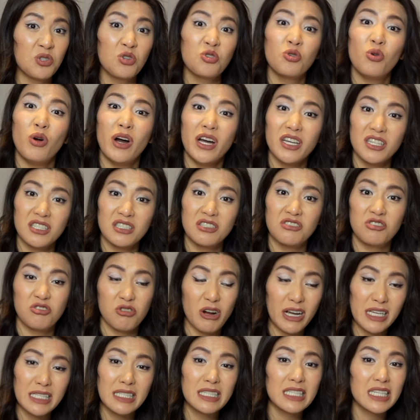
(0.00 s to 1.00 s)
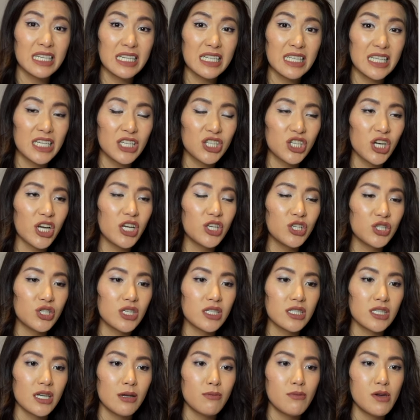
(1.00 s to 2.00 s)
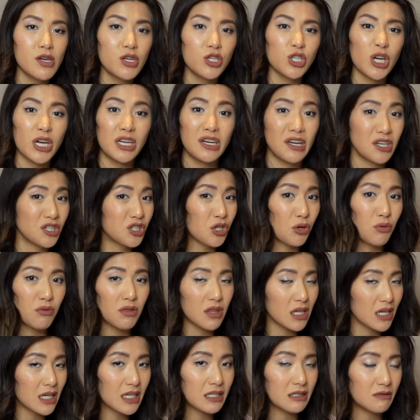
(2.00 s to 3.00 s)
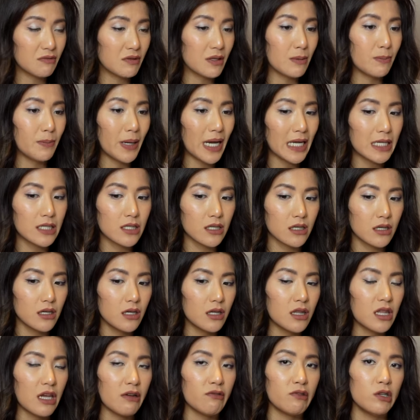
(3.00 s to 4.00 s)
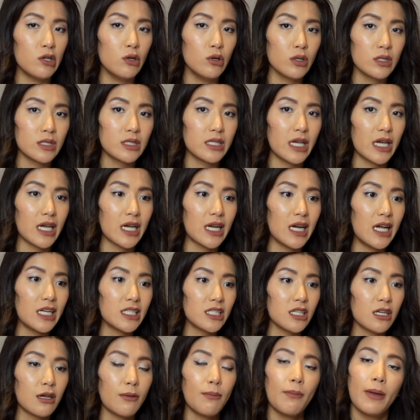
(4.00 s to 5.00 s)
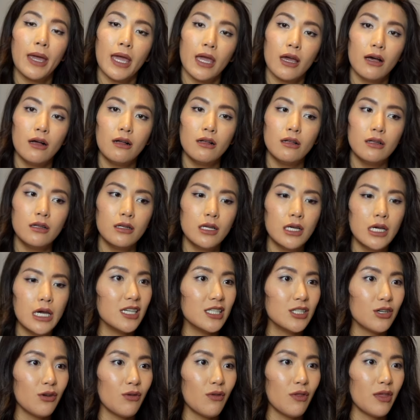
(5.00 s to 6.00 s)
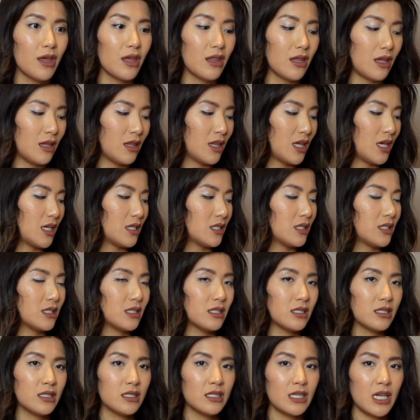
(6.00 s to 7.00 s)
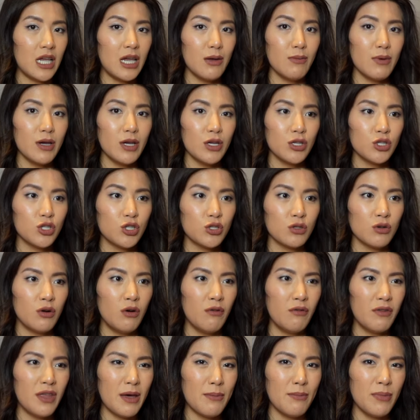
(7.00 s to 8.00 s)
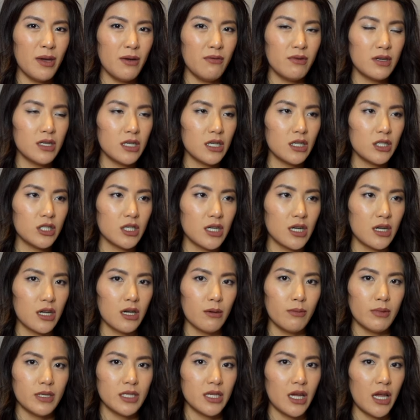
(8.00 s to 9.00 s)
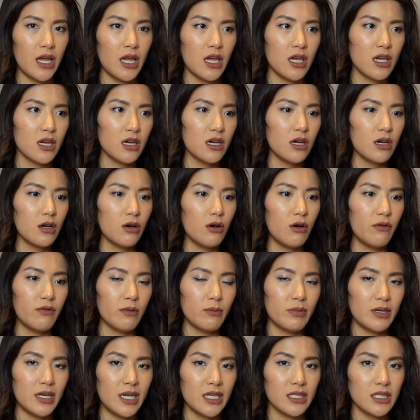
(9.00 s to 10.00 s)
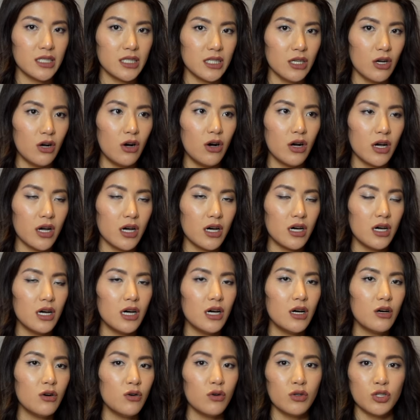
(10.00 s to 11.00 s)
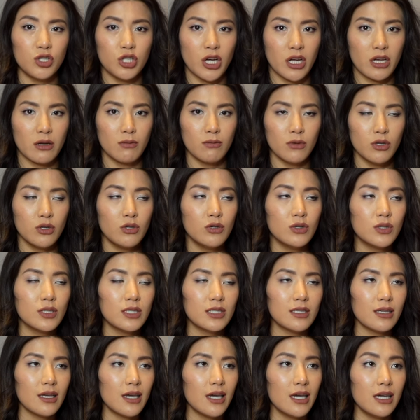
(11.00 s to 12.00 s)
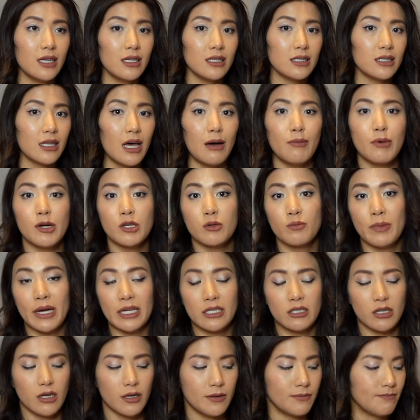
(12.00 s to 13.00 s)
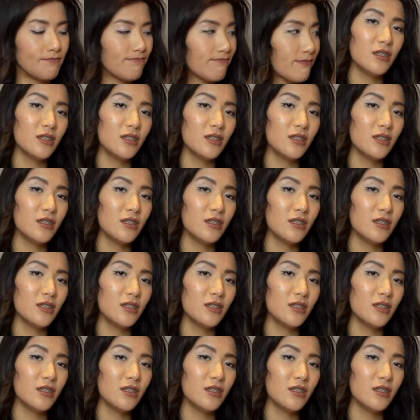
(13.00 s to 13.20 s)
quite drastically changed its image, and I don't think it's for the better. They've lost their classic appeal. I don't think that this image of them pivoting to like a Bottega or a Balenciaga or Jacquemus is that much better.